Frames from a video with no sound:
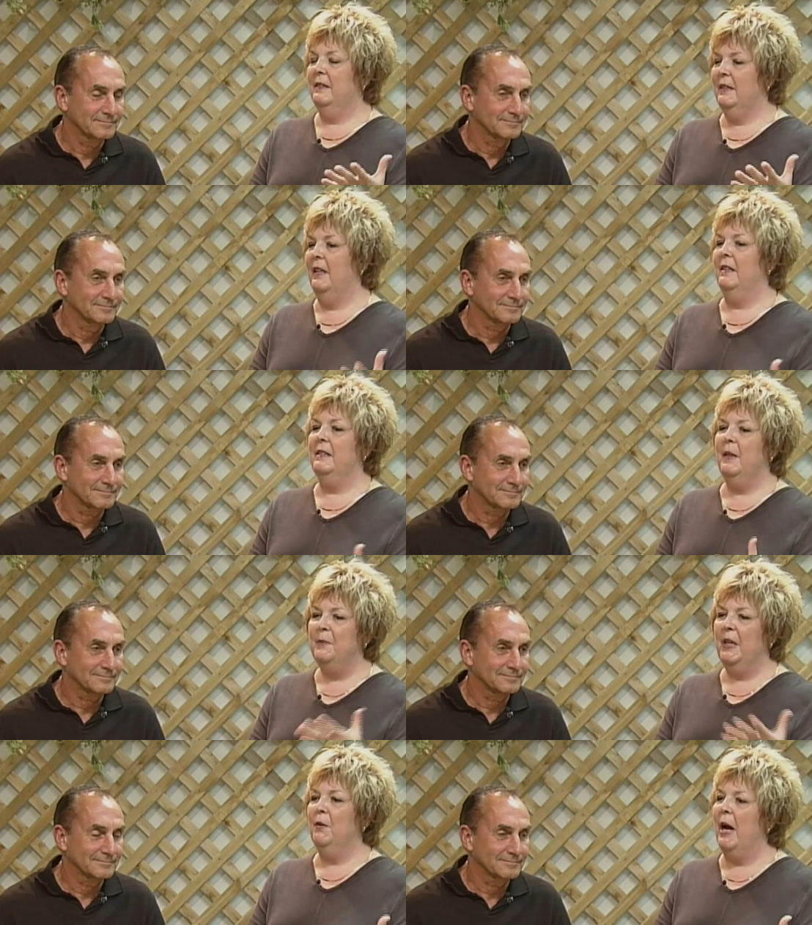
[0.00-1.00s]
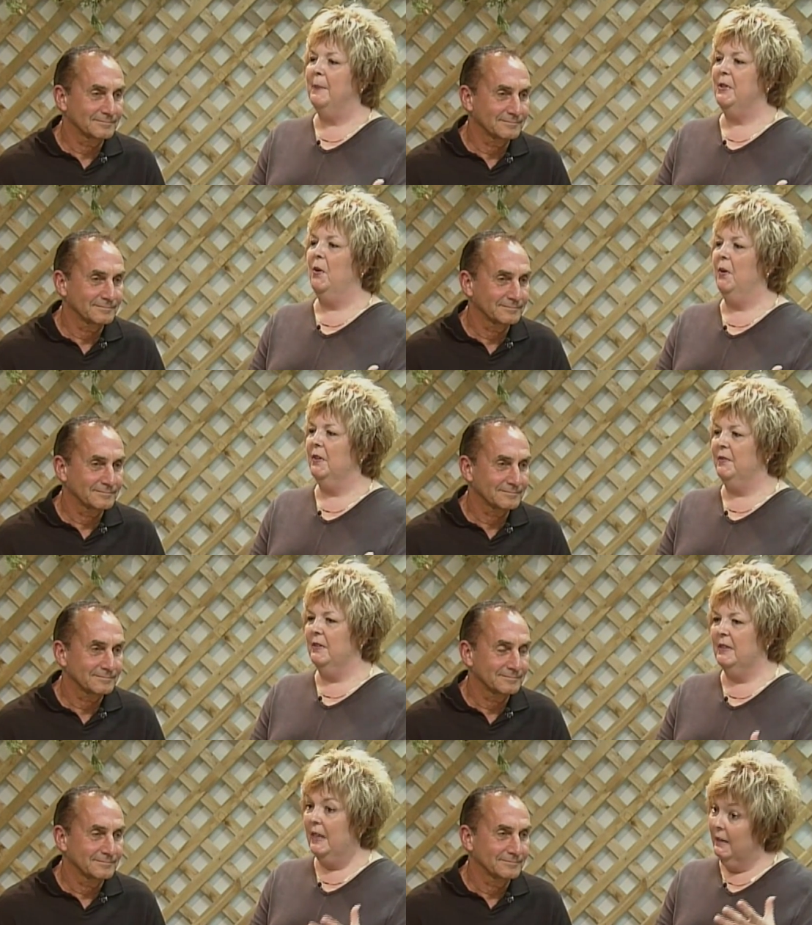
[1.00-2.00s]
Speaker 1: sudden something grabs a hold of you
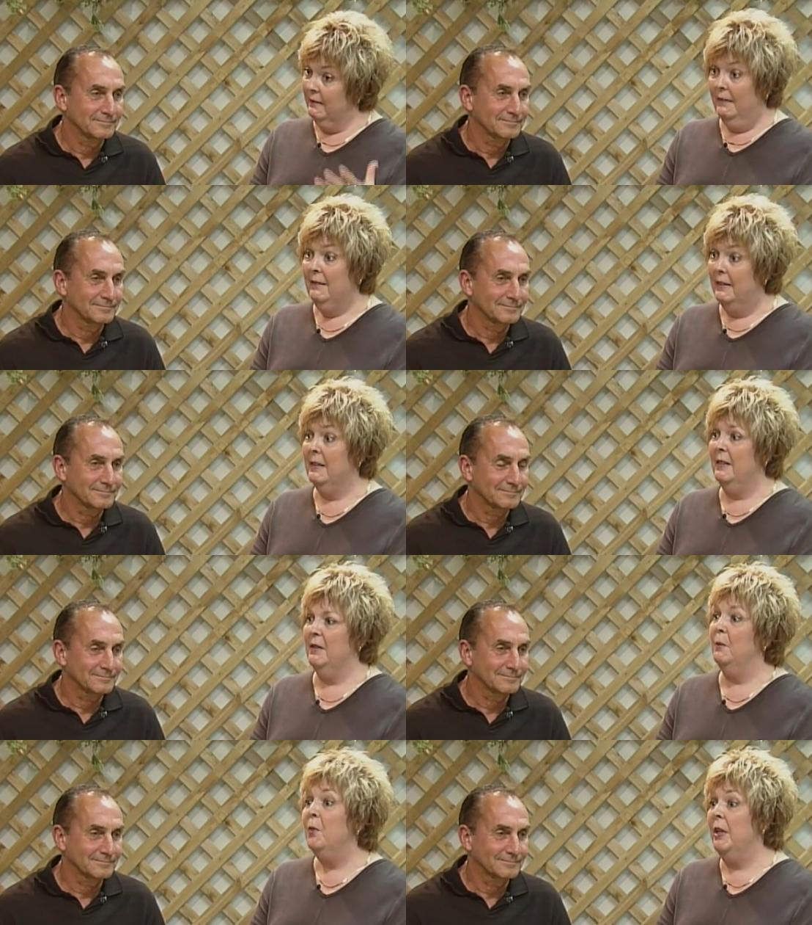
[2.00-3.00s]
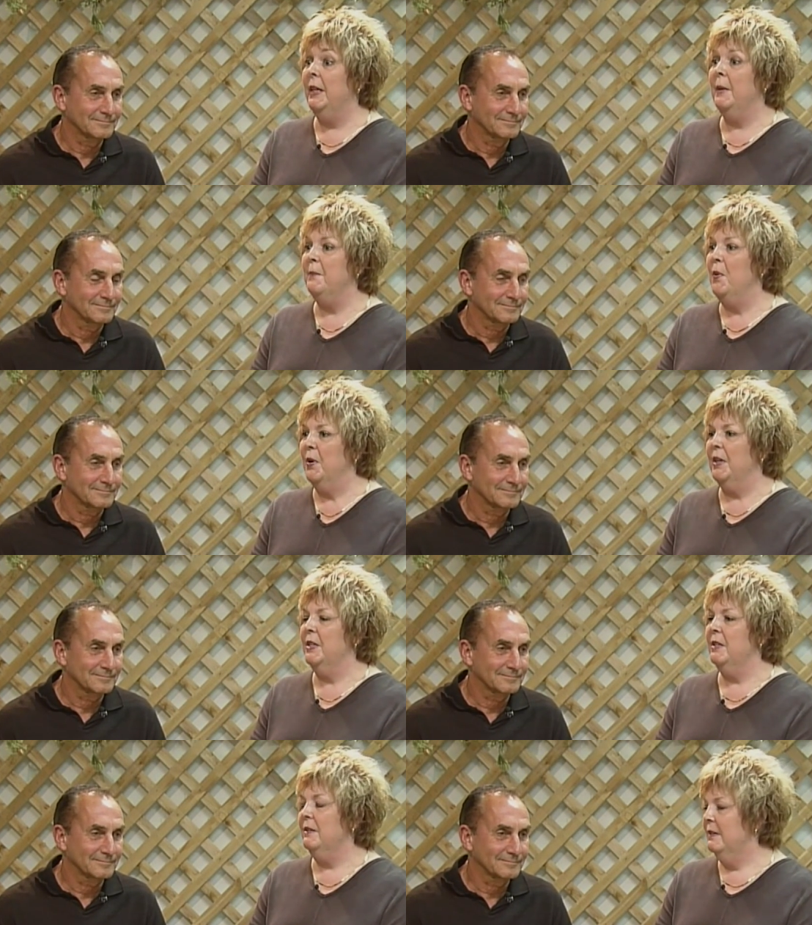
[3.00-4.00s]
and says, "This is a really
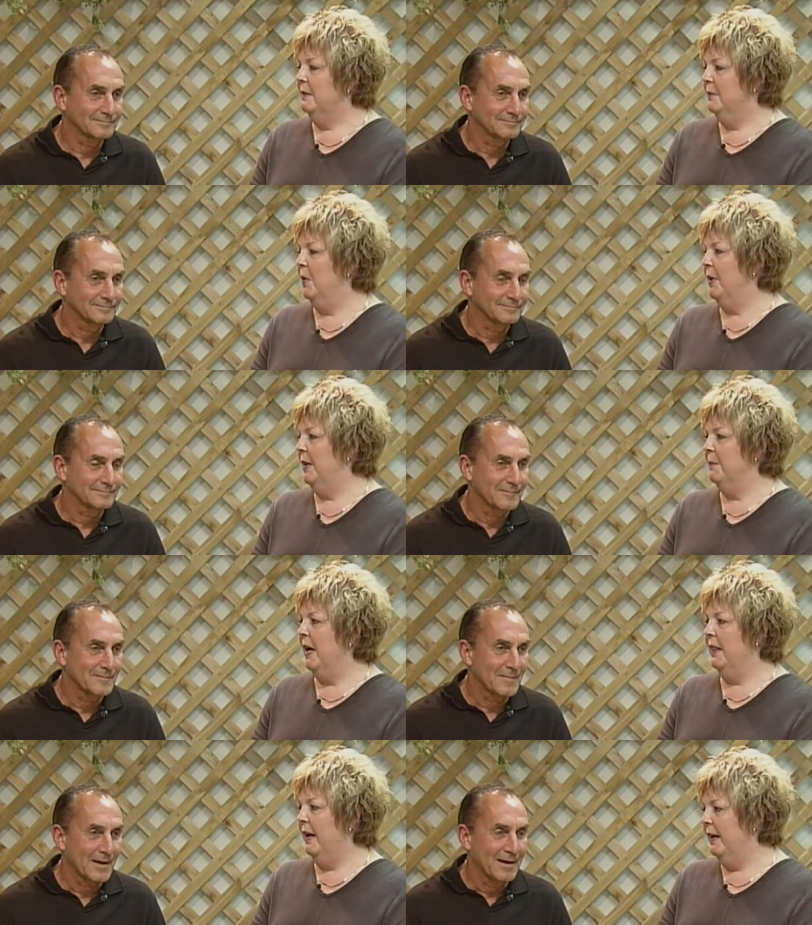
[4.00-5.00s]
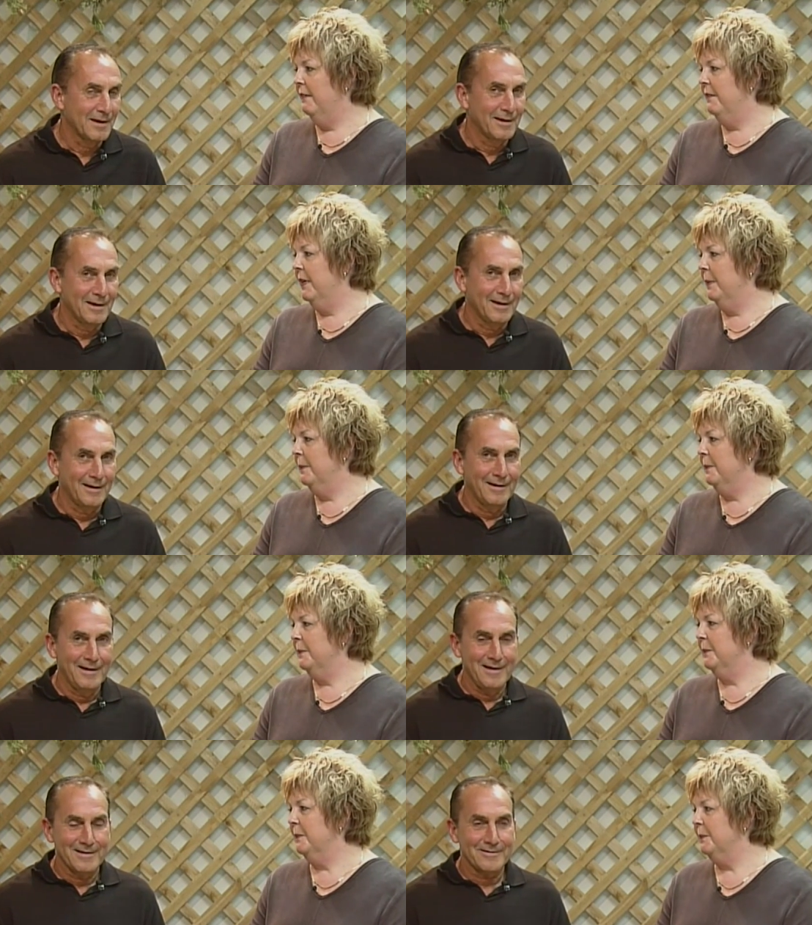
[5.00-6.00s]
important moment in my life."
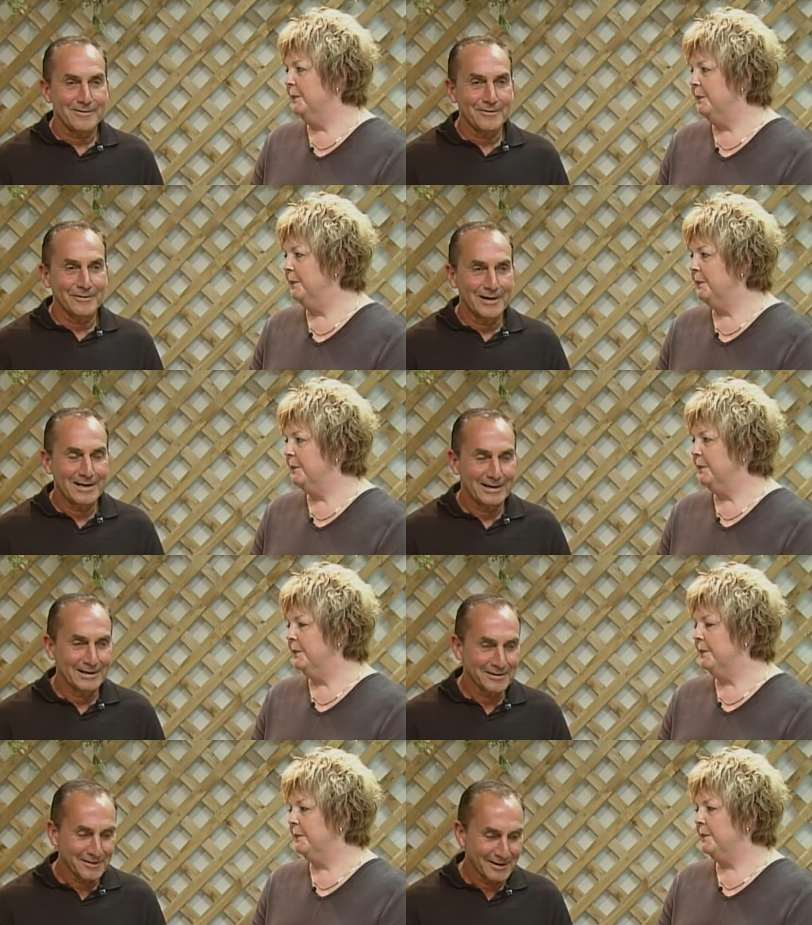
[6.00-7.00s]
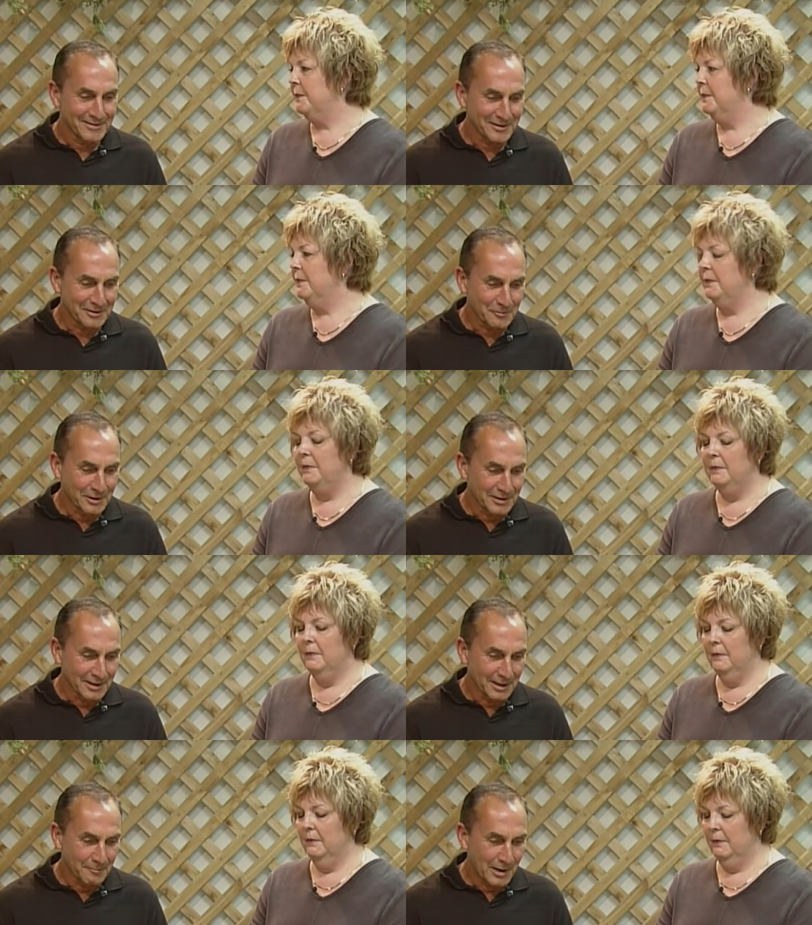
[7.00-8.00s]
Speaker 2: Oh, I, I think when
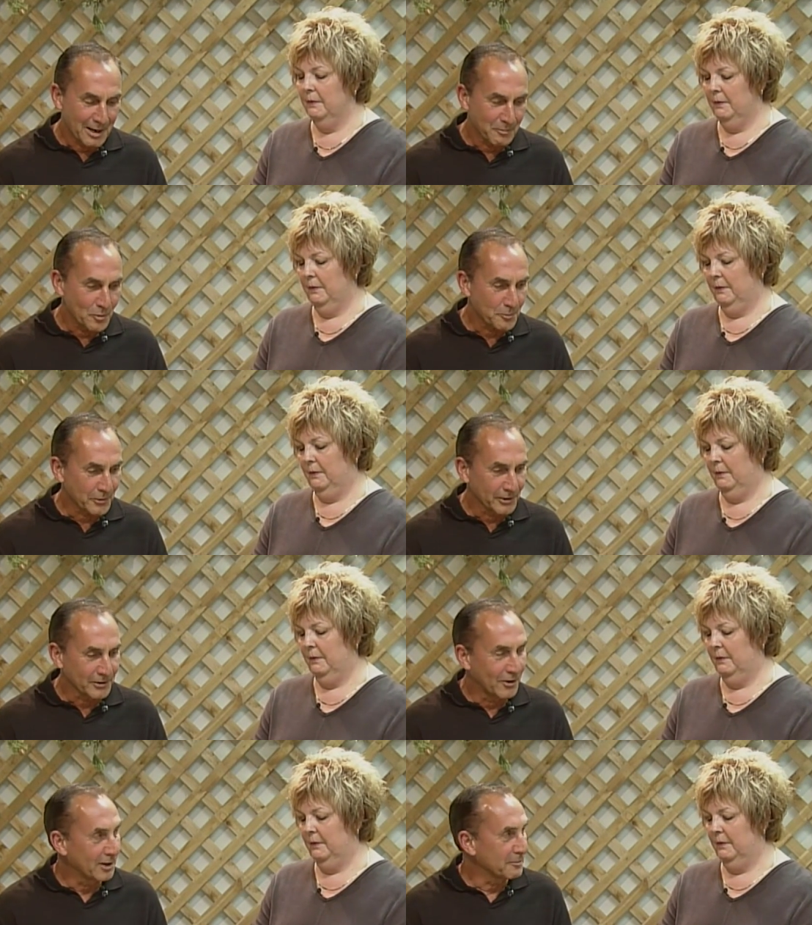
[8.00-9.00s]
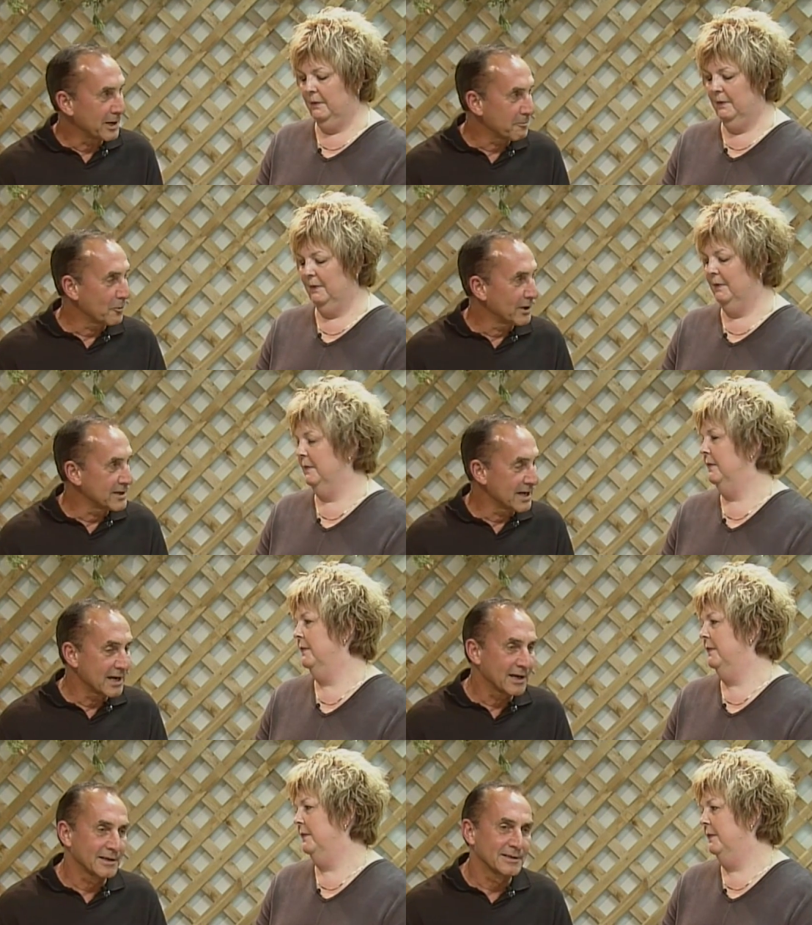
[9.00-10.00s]
uh, Bob Hooper called me up one
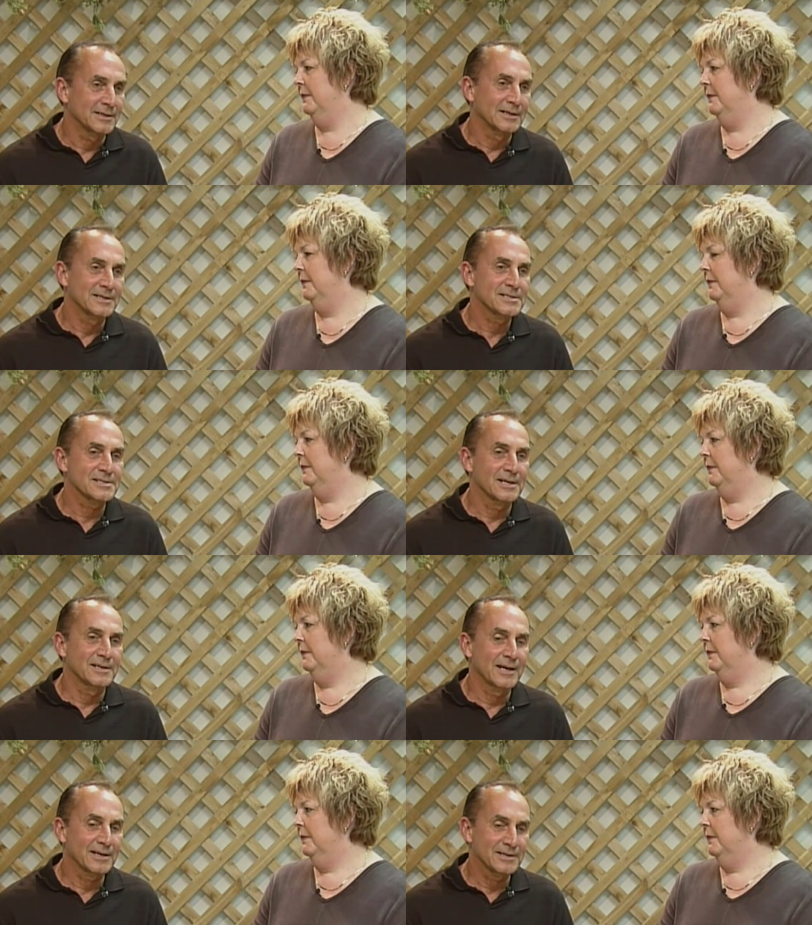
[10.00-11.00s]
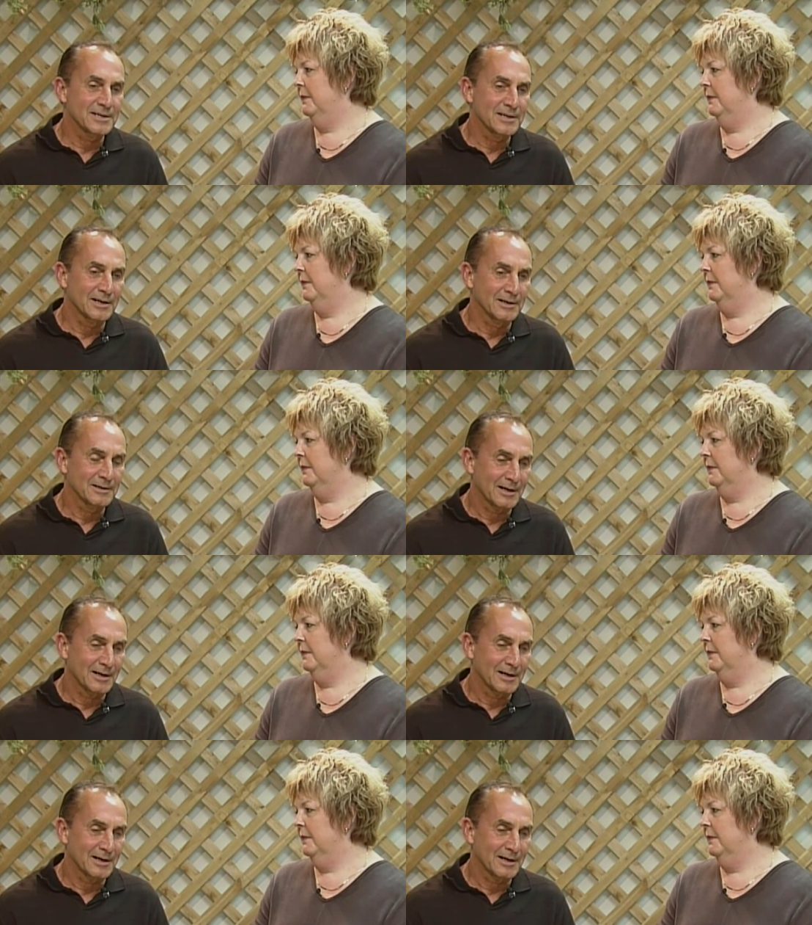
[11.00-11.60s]
day and uh, said, Andy, uh,